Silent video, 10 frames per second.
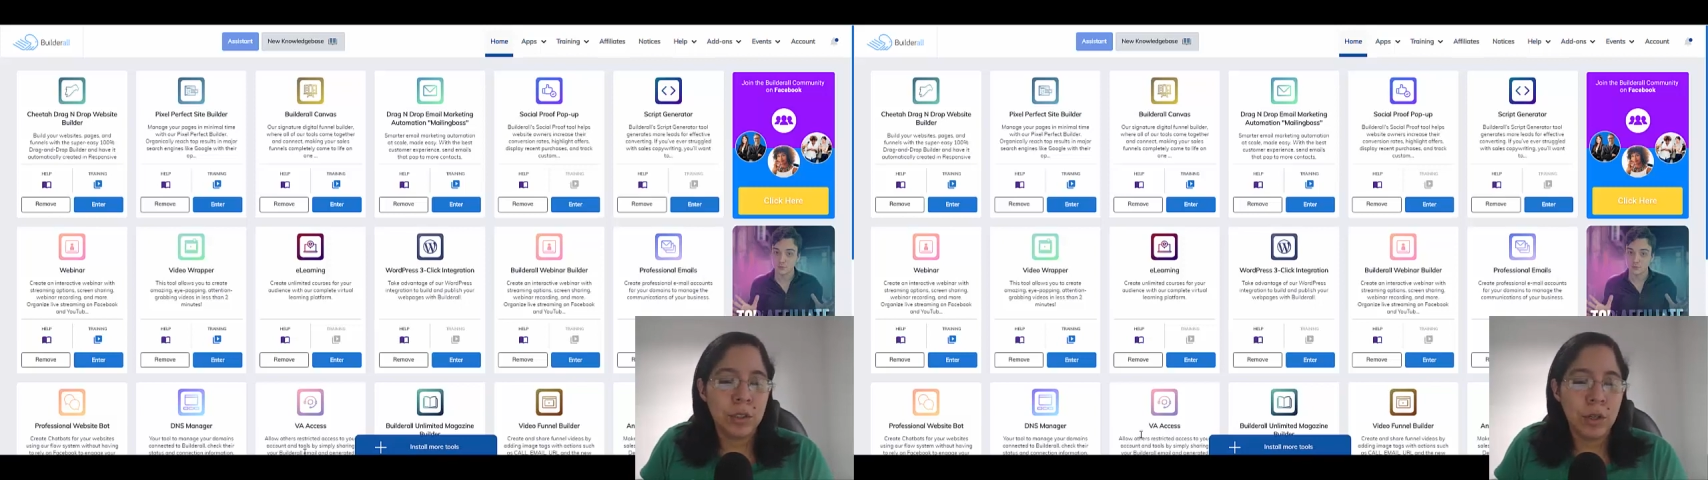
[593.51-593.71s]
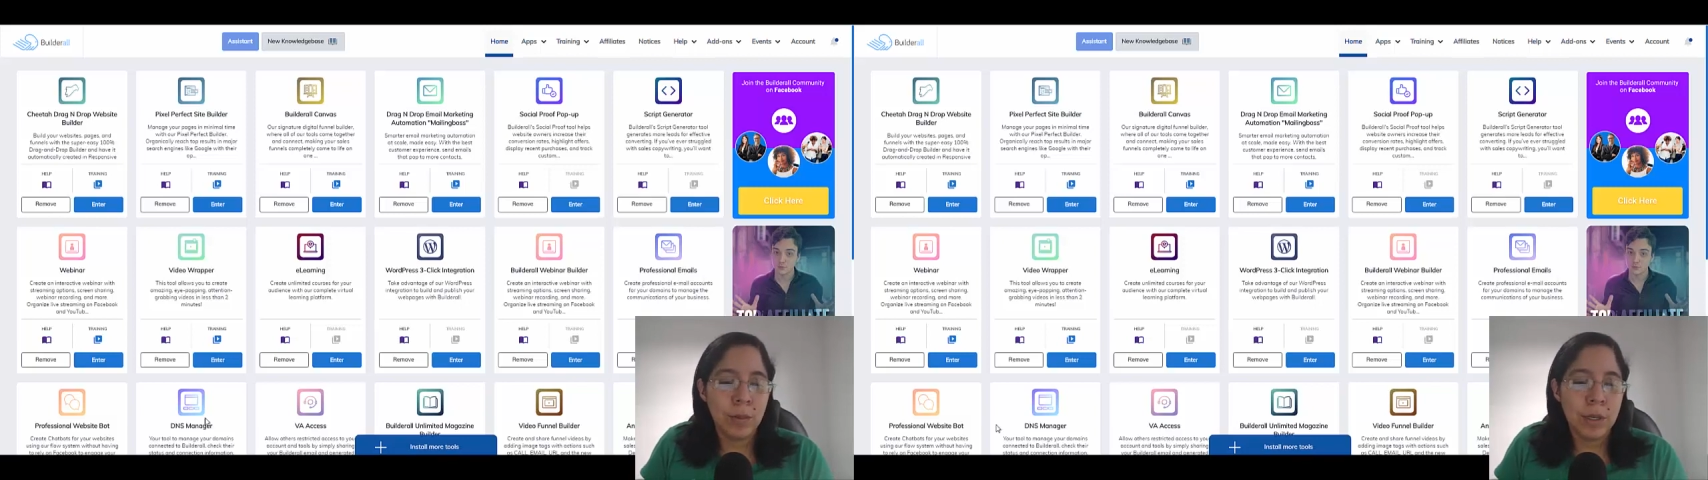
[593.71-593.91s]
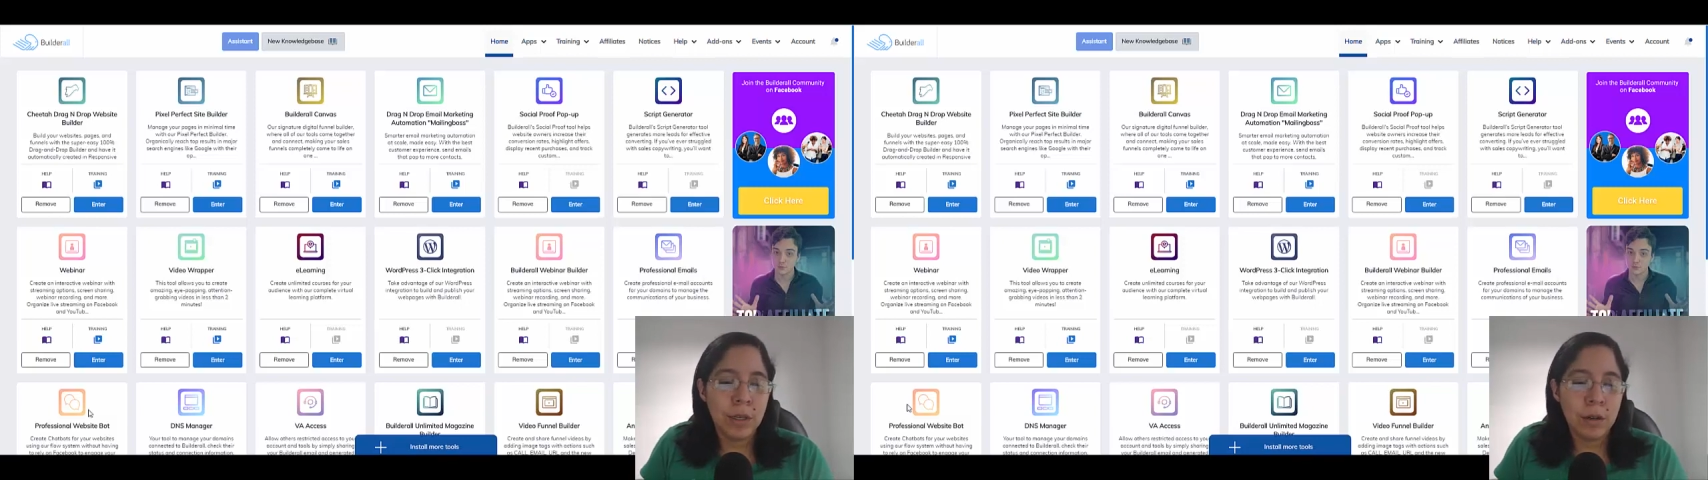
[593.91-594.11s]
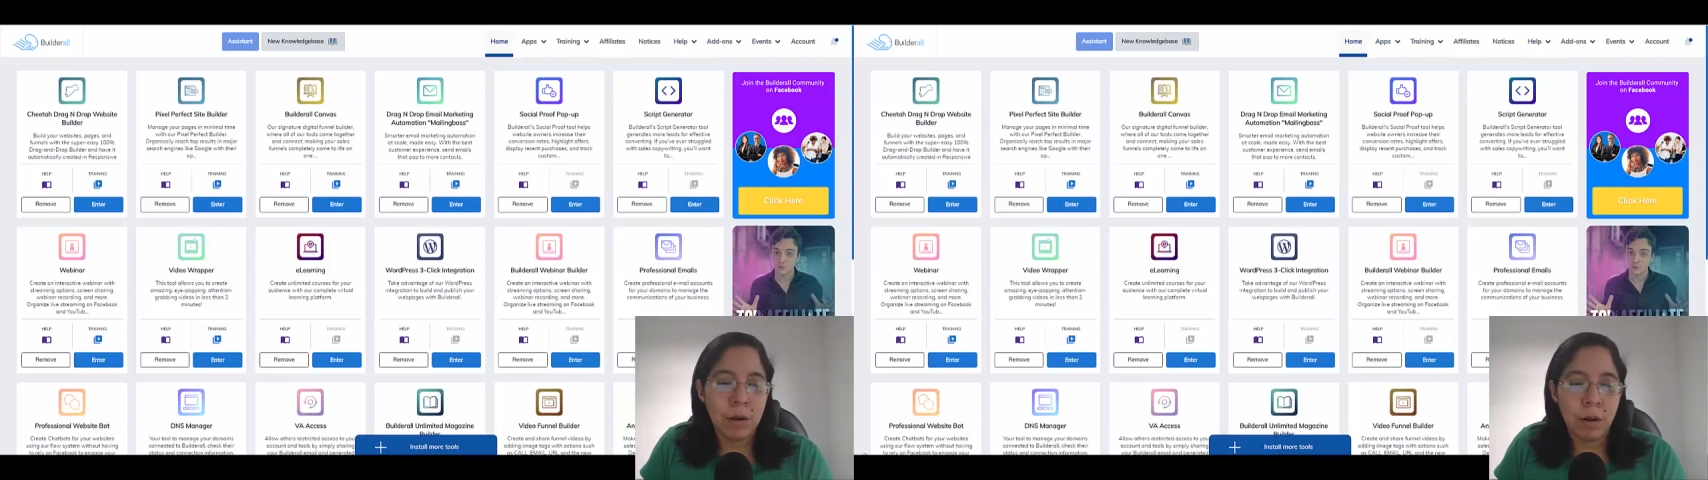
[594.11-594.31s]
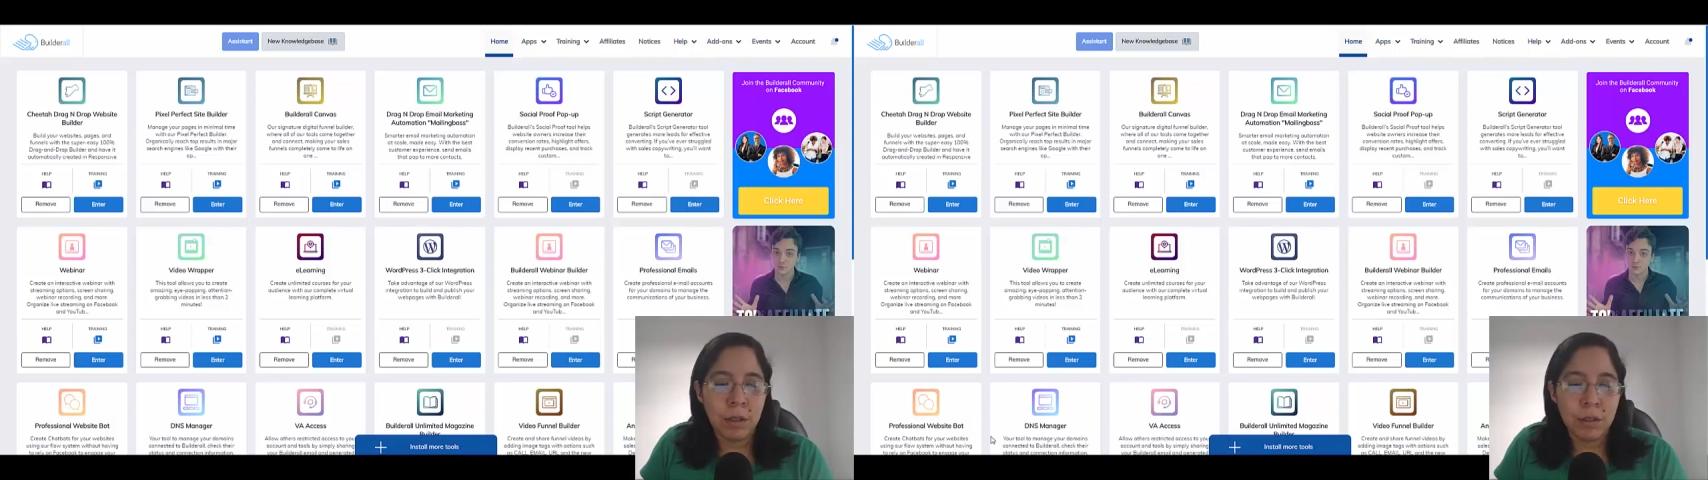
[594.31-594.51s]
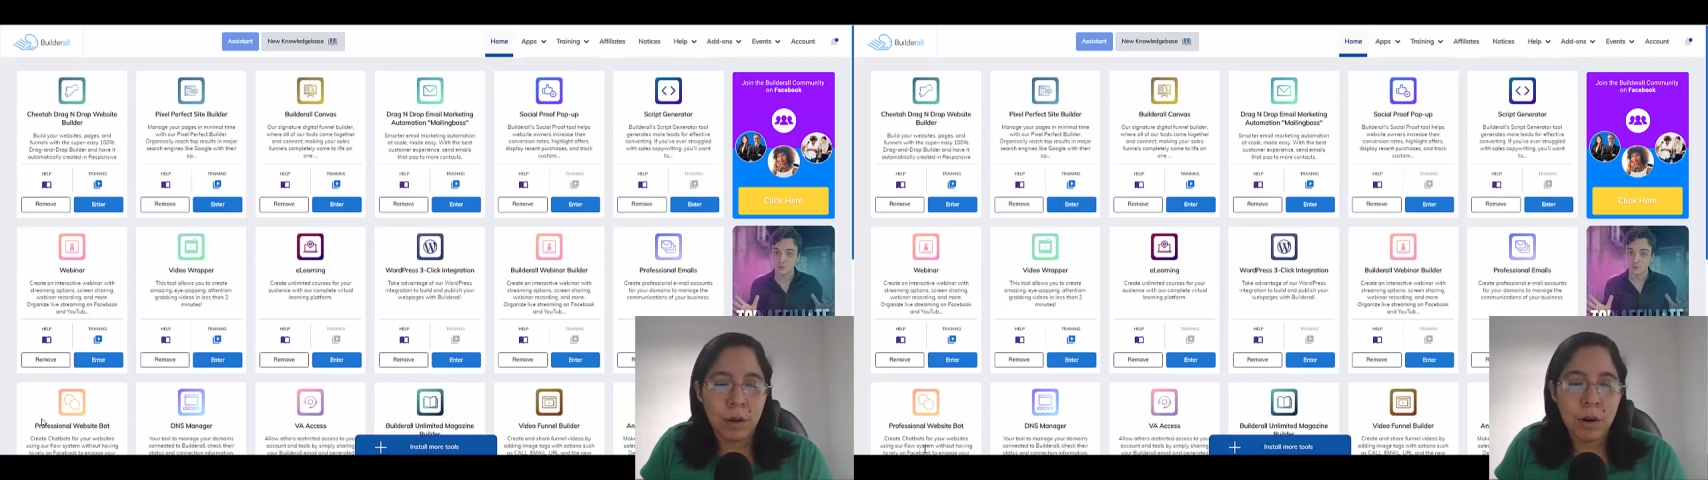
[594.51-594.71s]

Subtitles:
it's going to be here on the